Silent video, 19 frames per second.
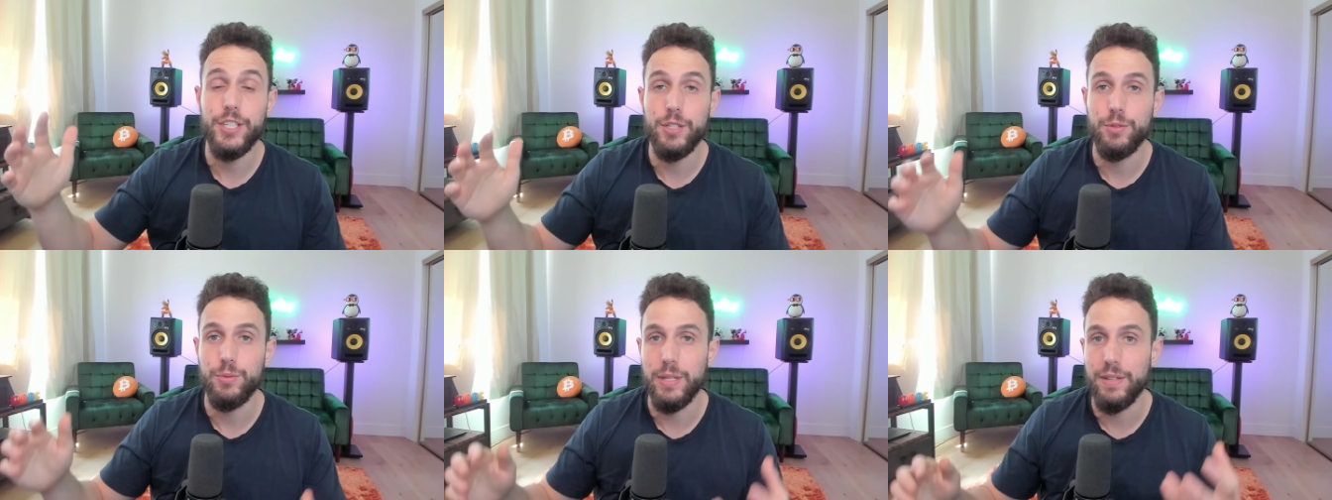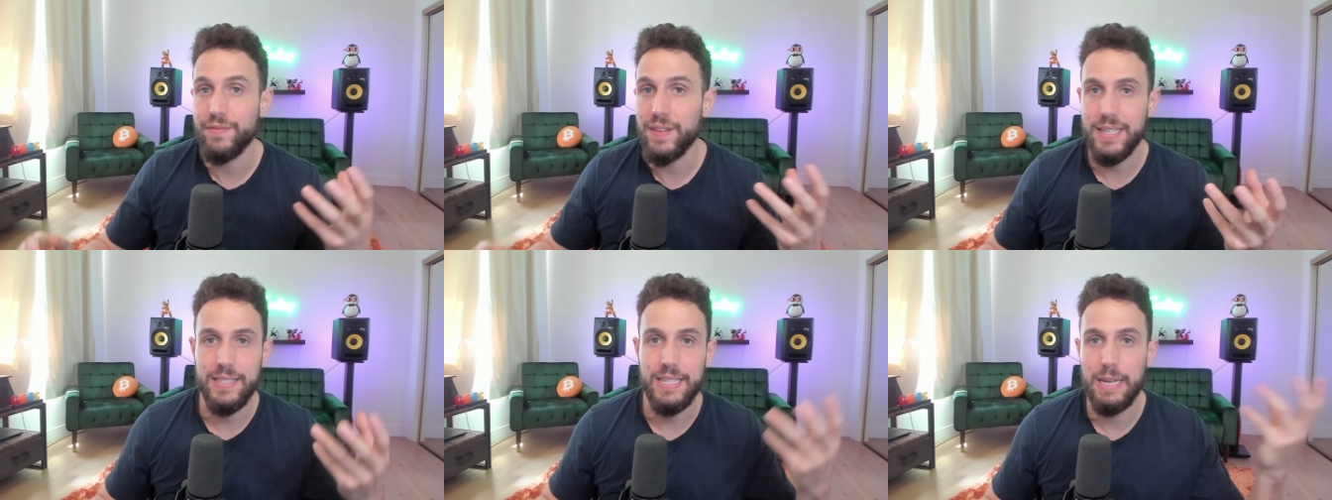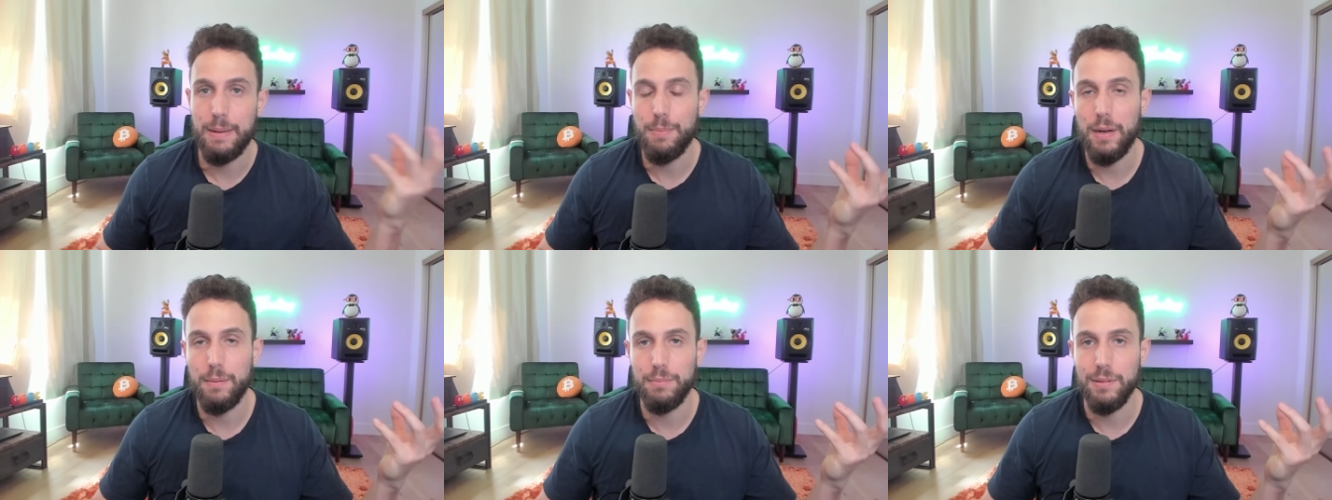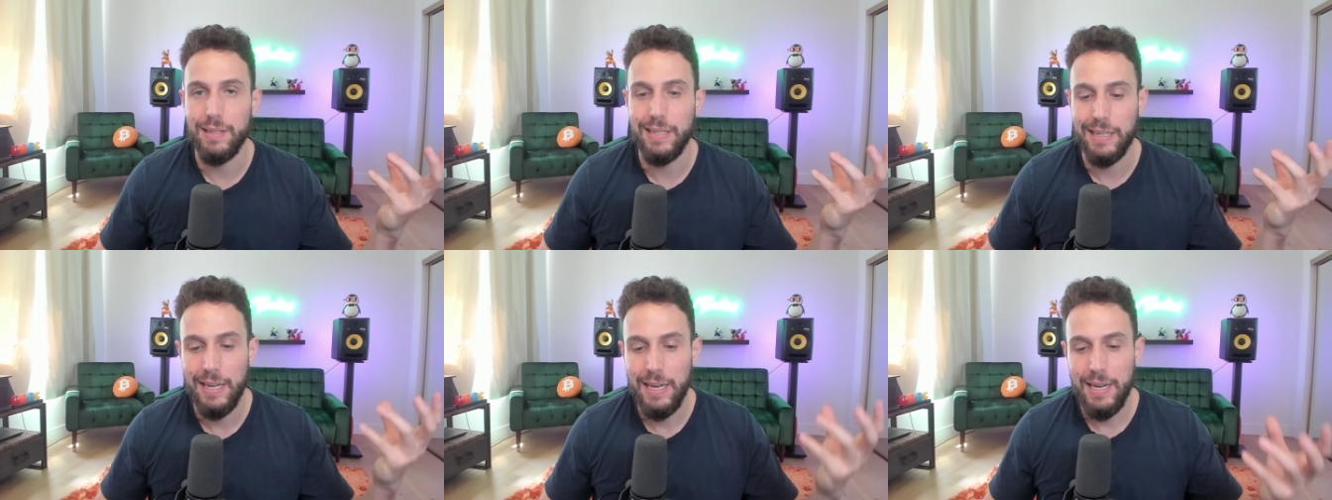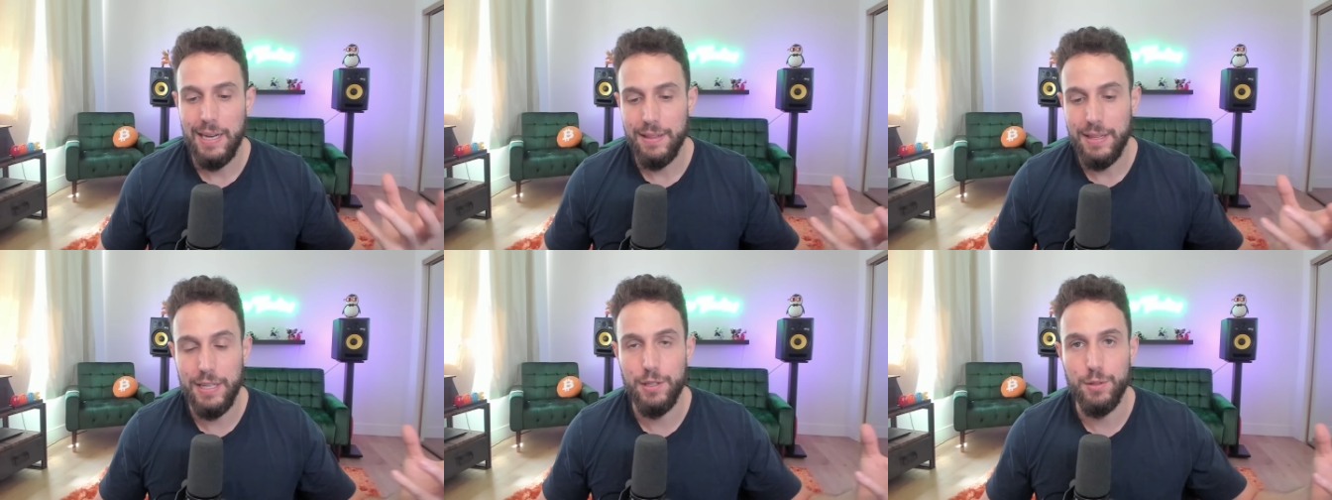to an investing public
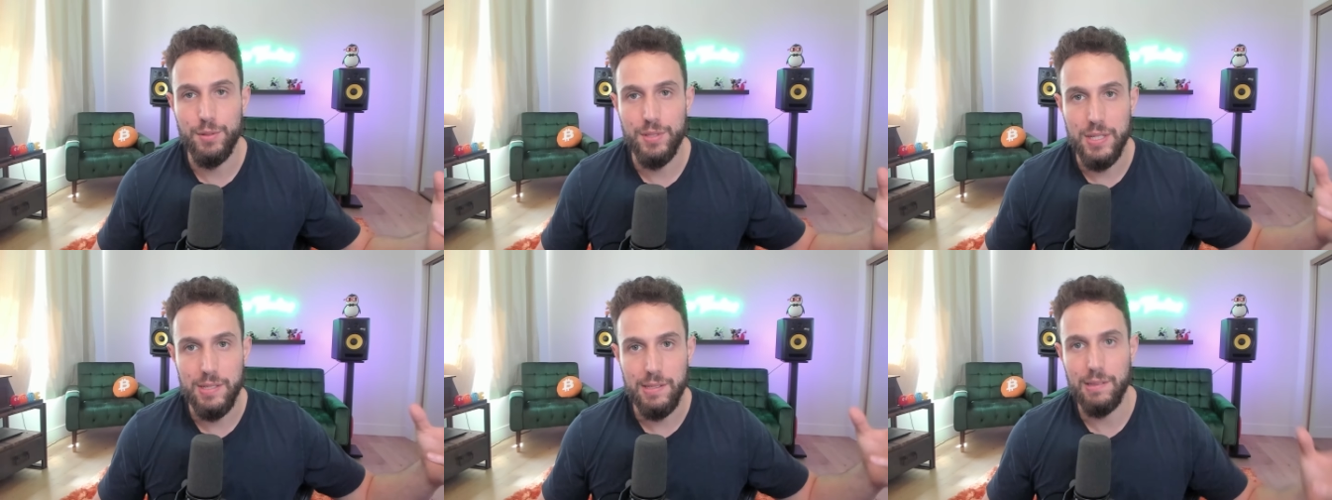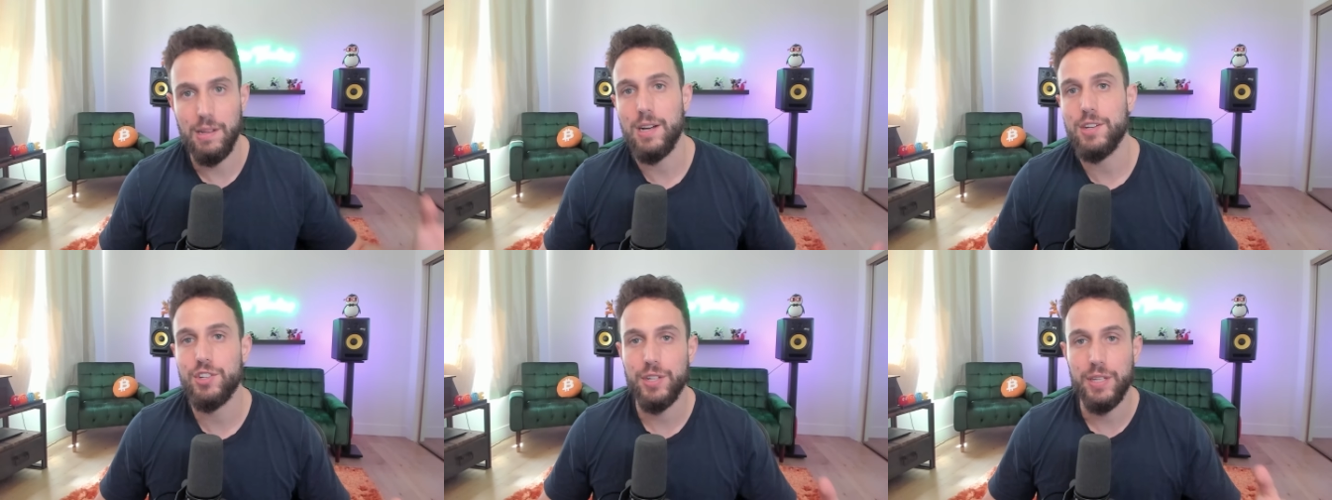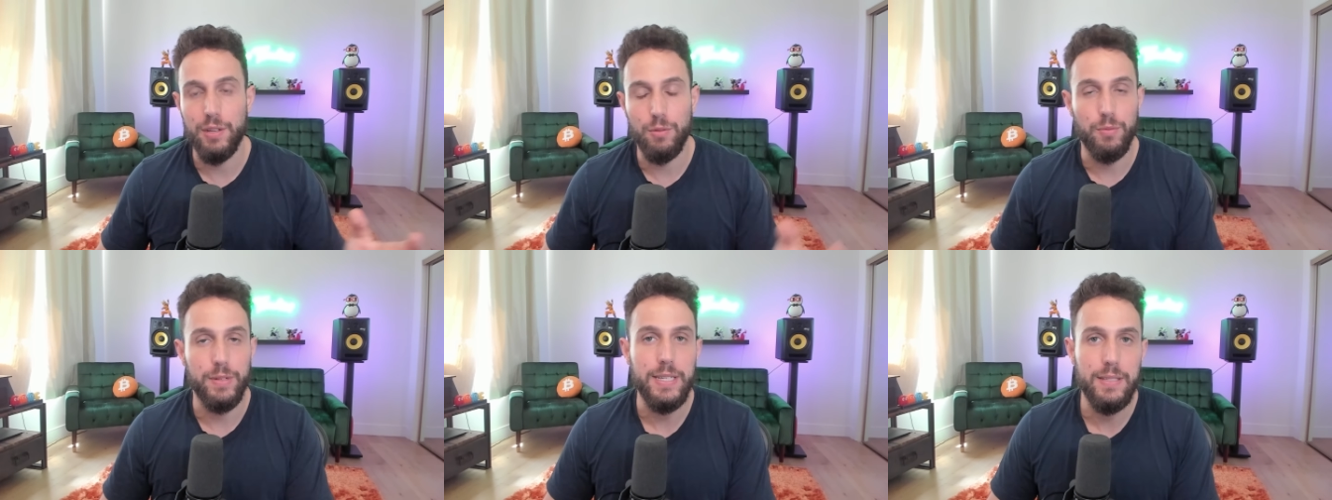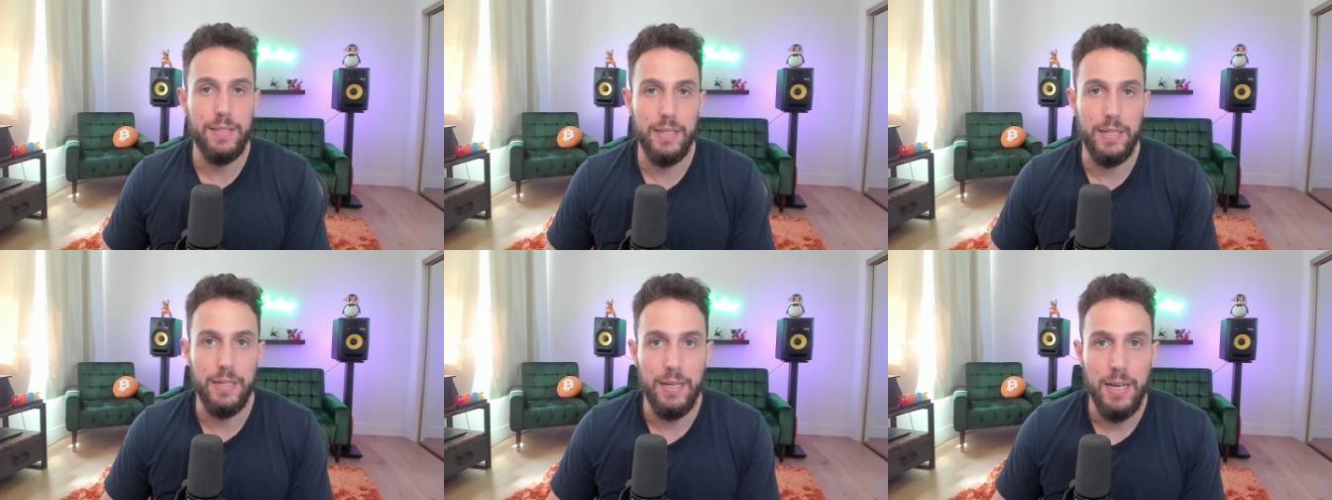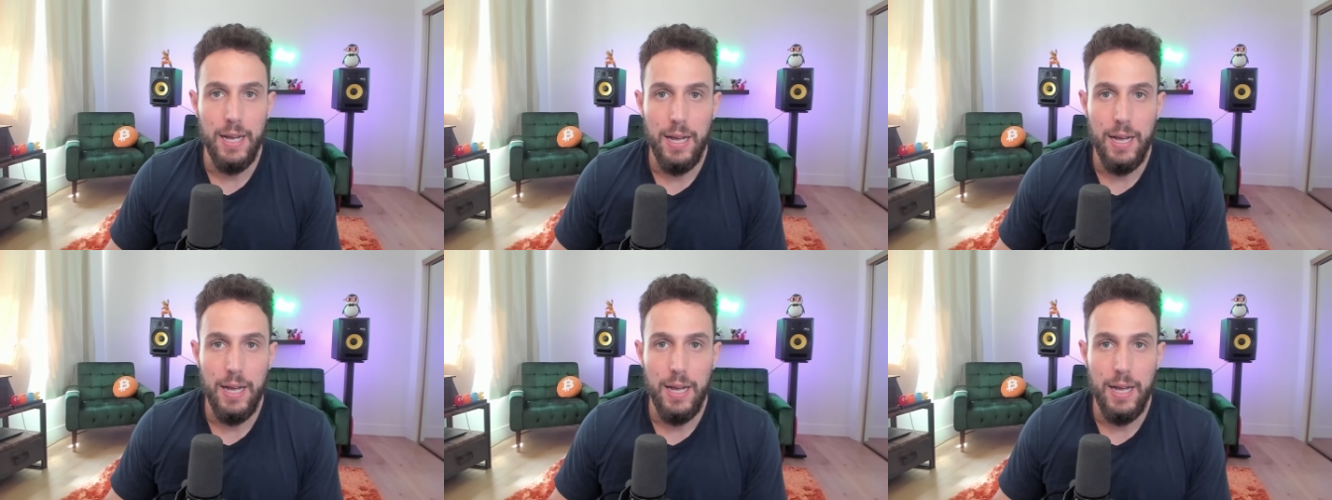that uses logic and reason?